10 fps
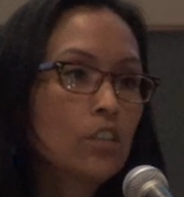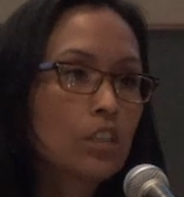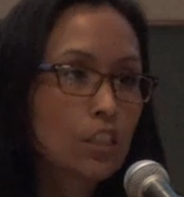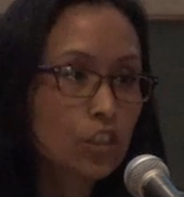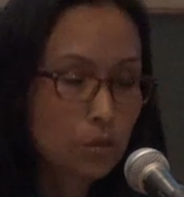
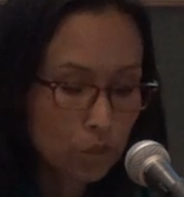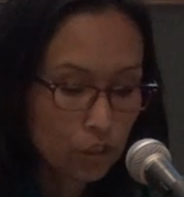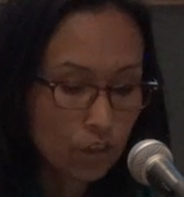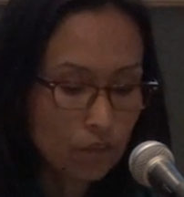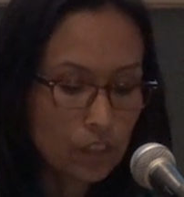customer
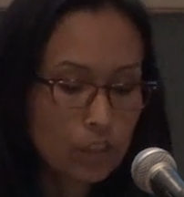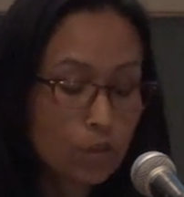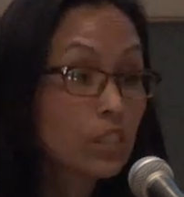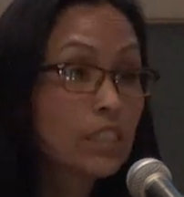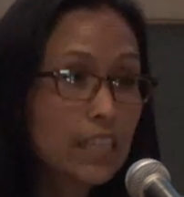service,
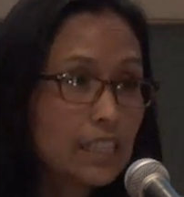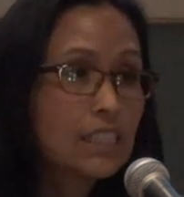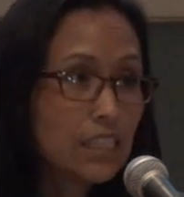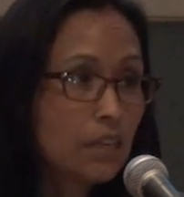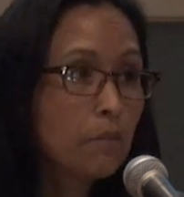those things
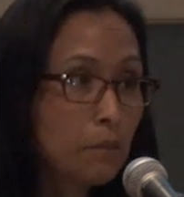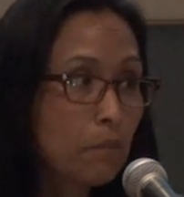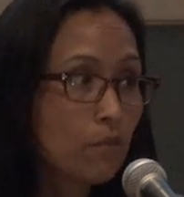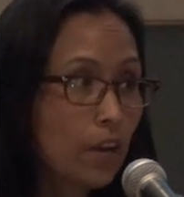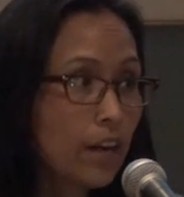need to be
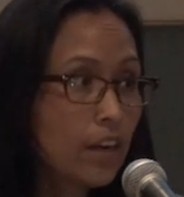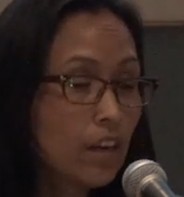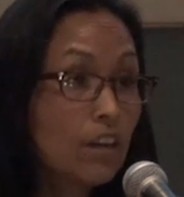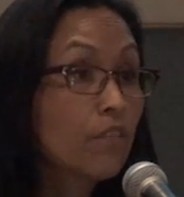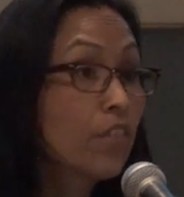provided,
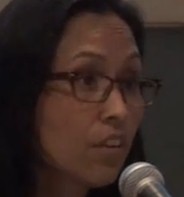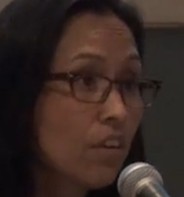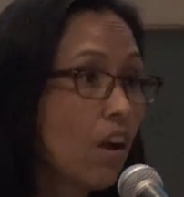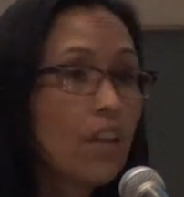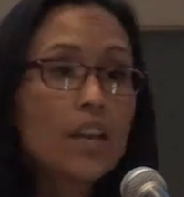and if they're
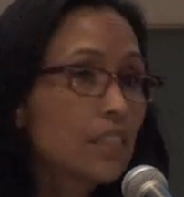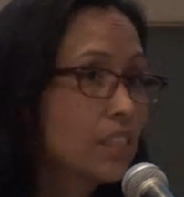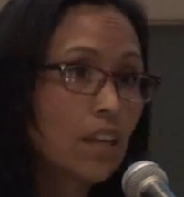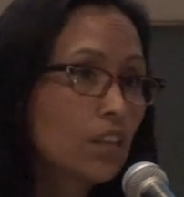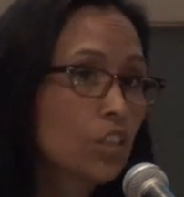not, it's
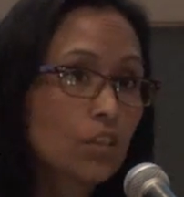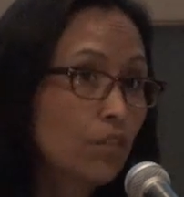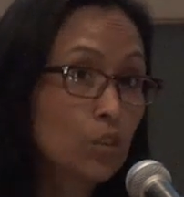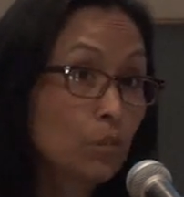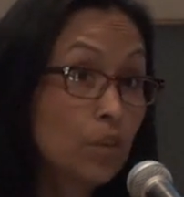not a
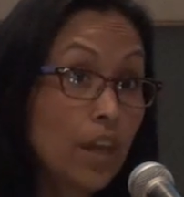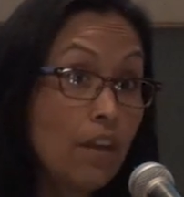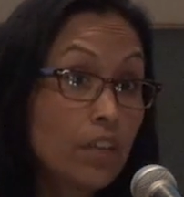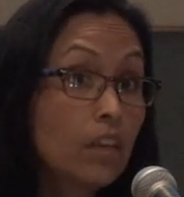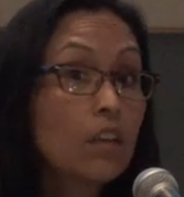service worth
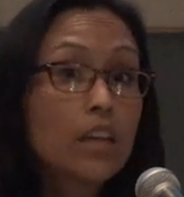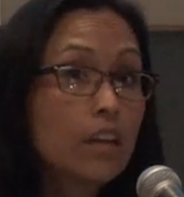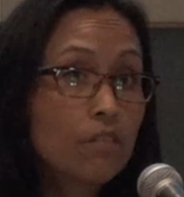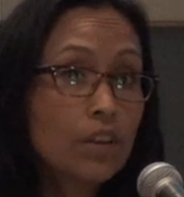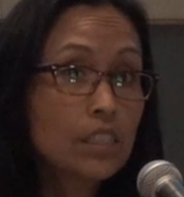having and
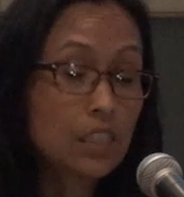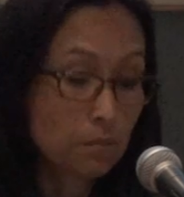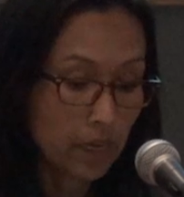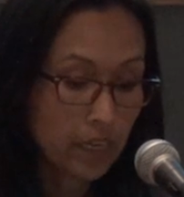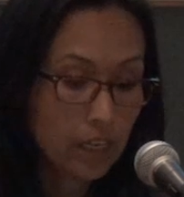investing
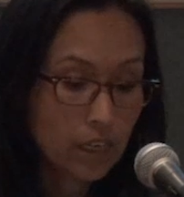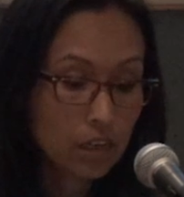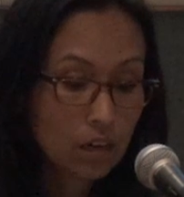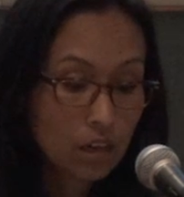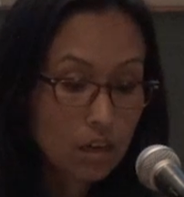money in.
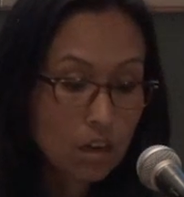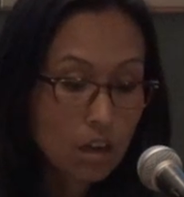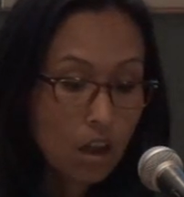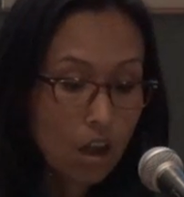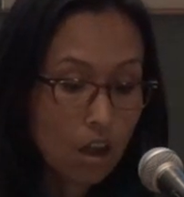
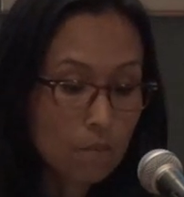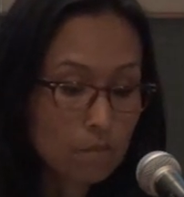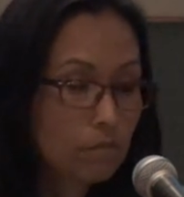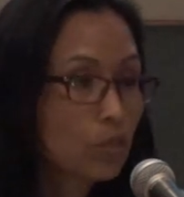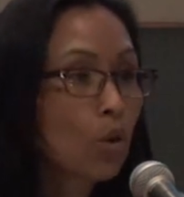
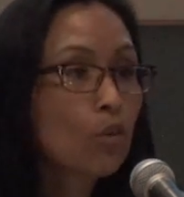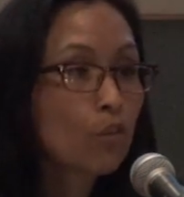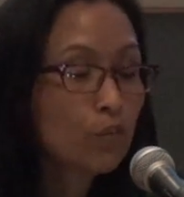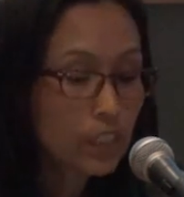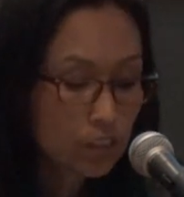Total
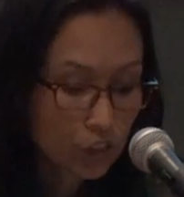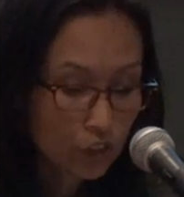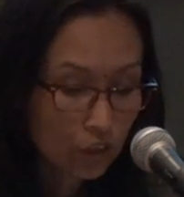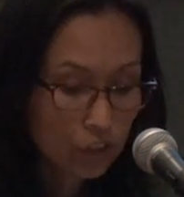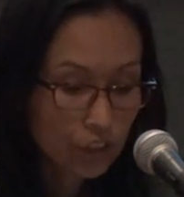fees and
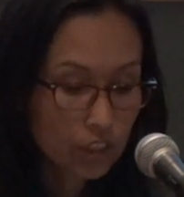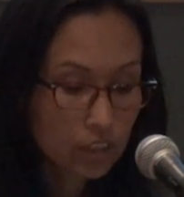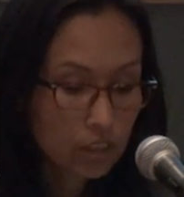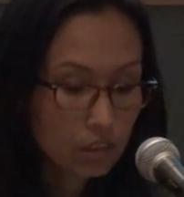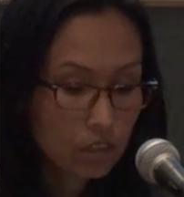
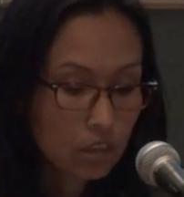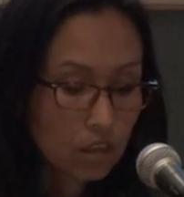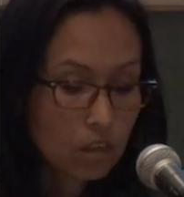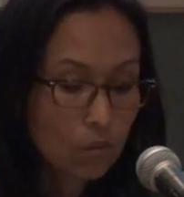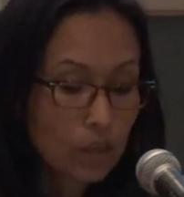charges,
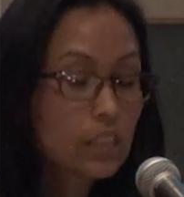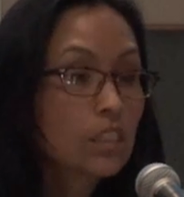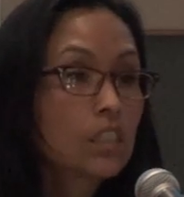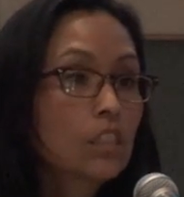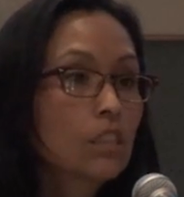what is
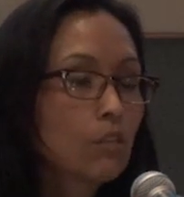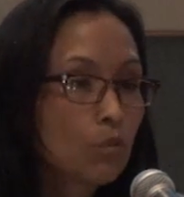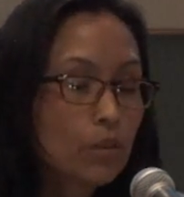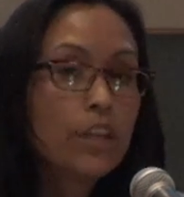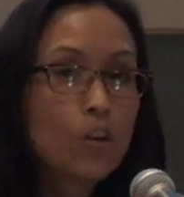this,
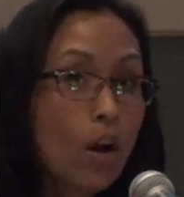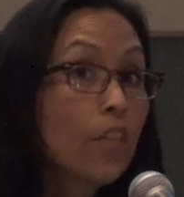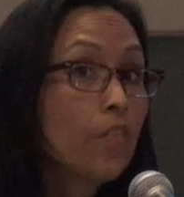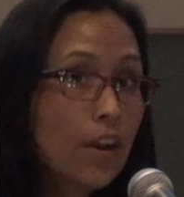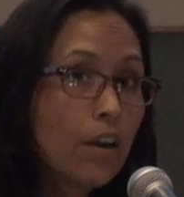on
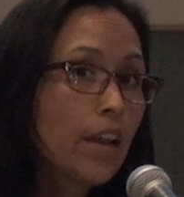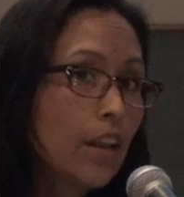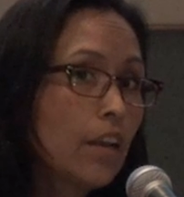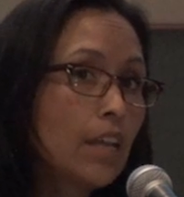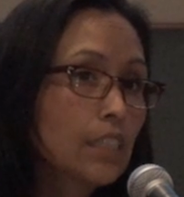their
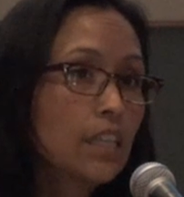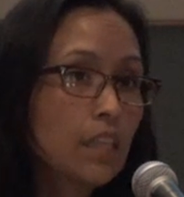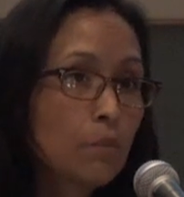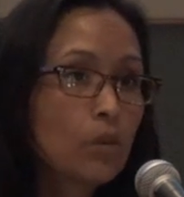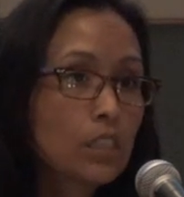end, asking
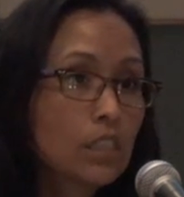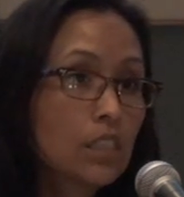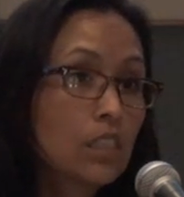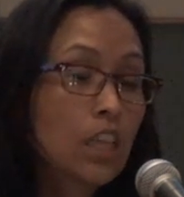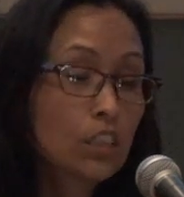them what's a
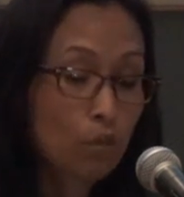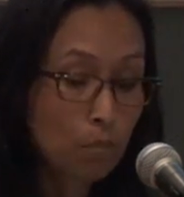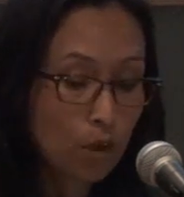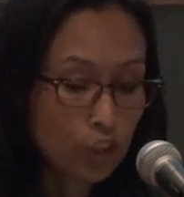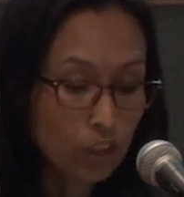successful
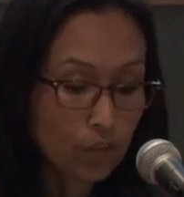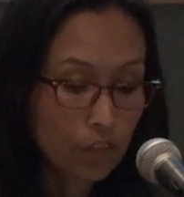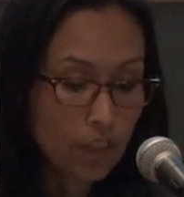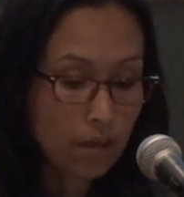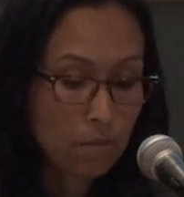project for
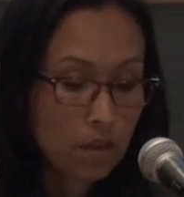them,